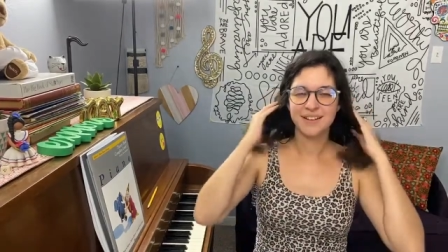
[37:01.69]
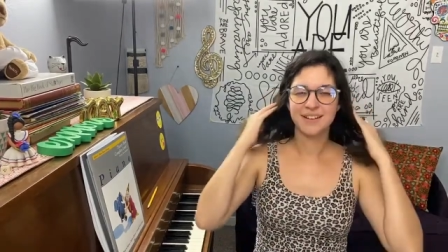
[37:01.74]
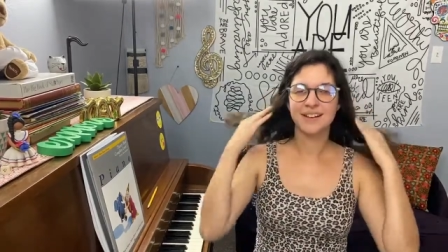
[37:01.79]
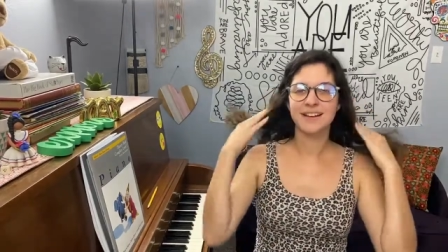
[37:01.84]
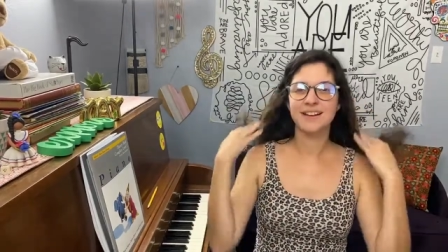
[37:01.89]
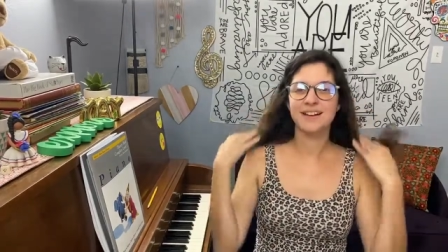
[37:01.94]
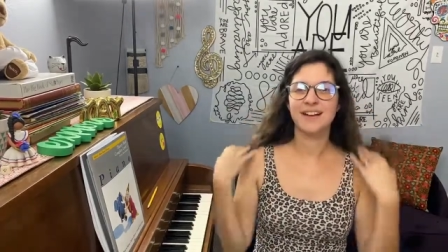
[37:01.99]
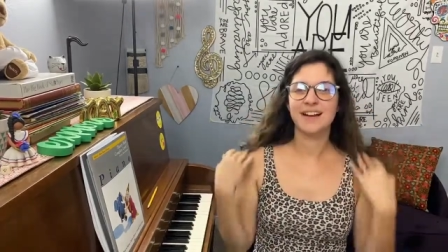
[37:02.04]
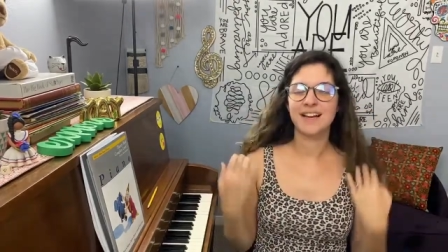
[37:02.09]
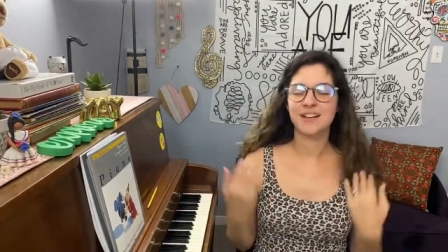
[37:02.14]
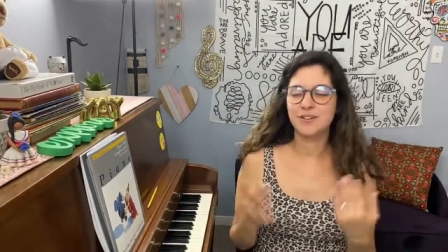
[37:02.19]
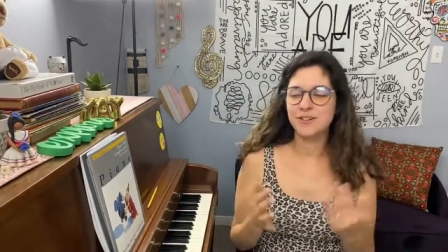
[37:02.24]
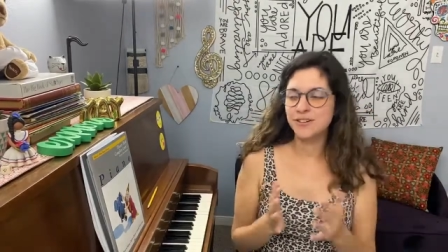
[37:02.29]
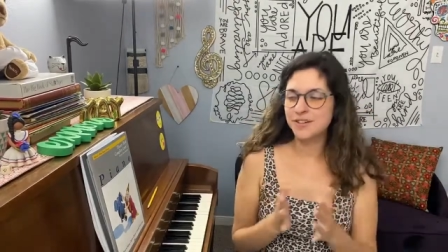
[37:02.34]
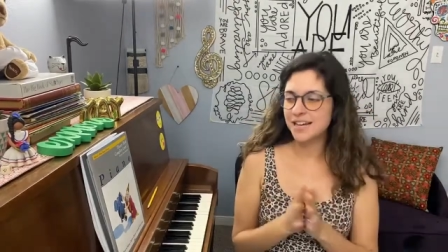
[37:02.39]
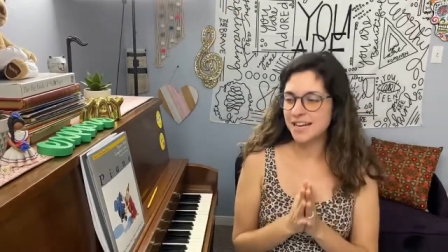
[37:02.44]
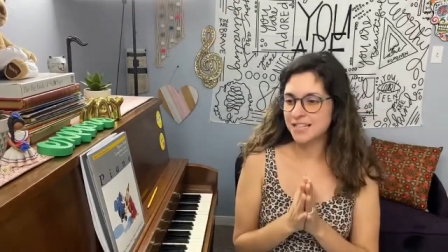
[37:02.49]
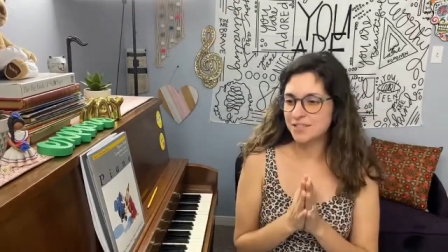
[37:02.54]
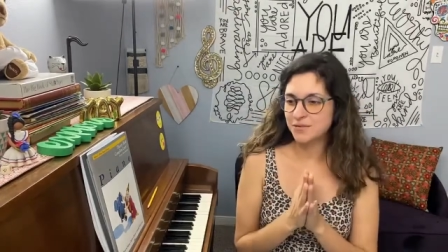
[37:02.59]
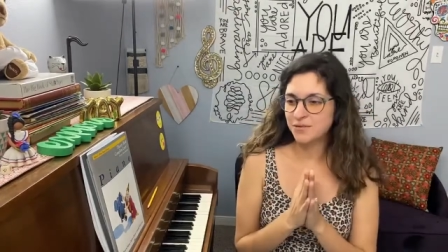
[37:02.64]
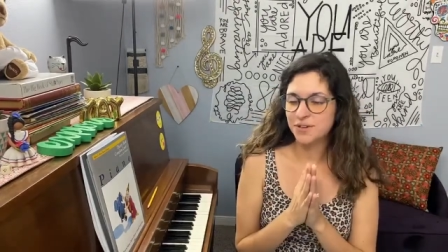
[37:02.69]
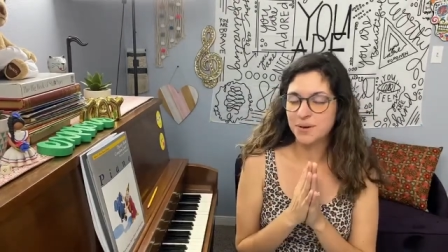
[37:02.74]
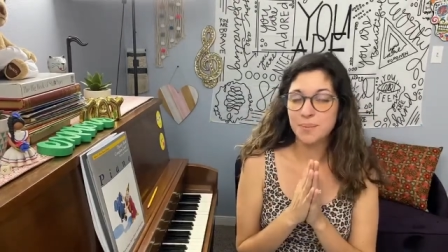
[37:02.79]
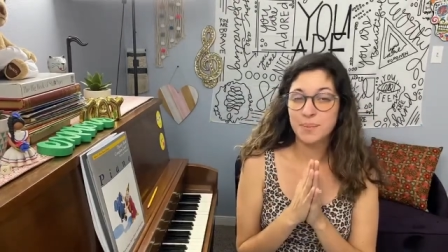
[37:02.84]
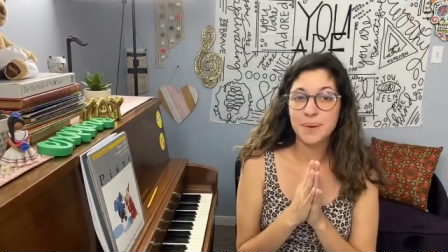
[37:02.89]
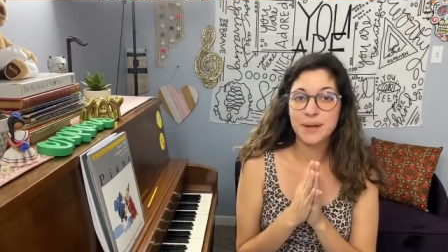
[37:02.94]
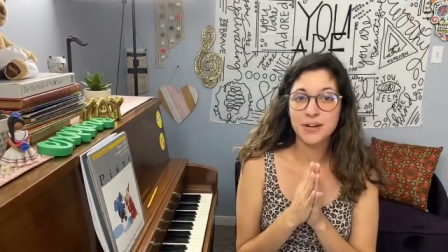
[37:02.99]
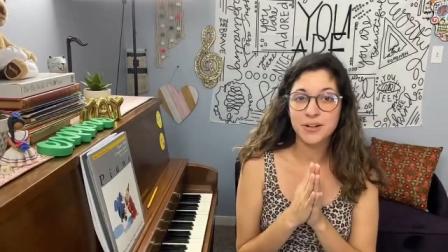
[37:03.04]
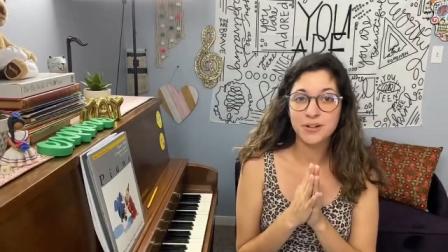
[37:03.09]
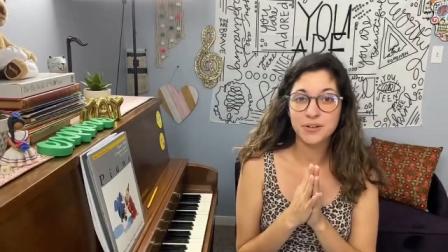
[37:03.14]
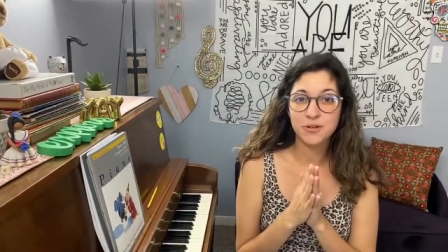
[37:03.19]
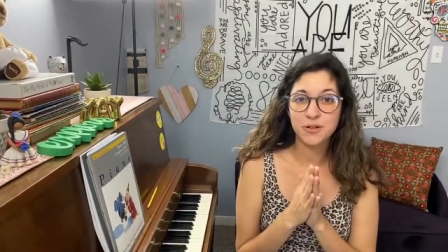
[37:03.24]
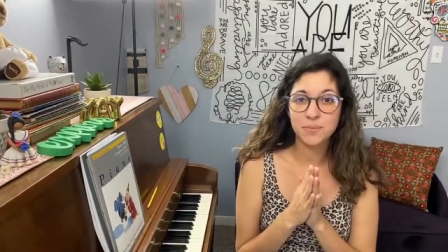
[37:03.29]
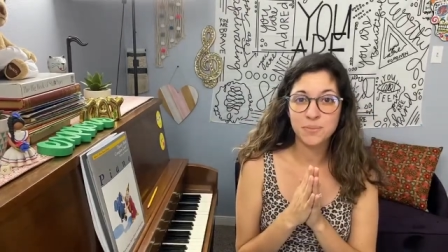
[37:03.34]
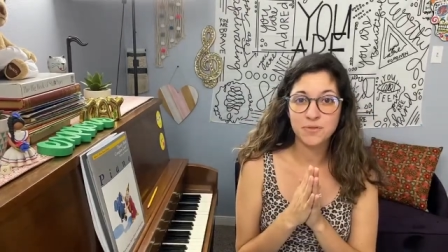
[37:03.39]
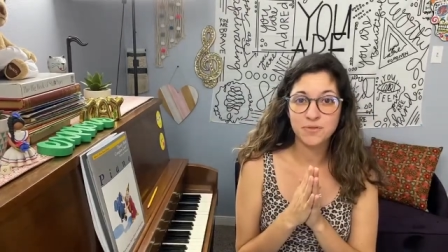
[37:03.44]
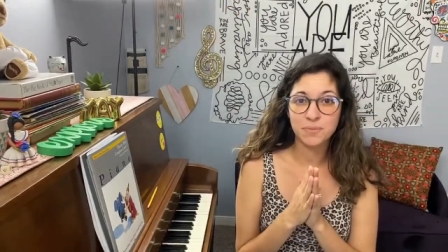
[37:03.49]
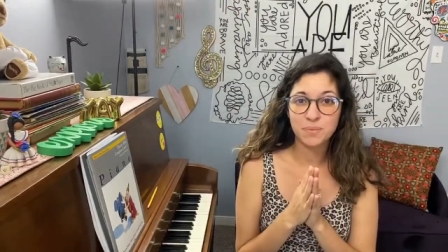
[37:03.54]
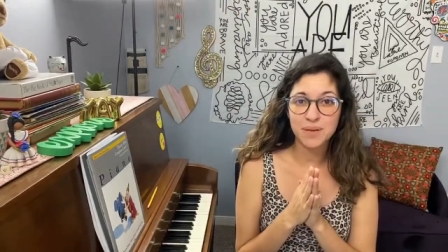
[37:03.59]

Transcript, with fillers: Oh, I couldn't ask for a better group of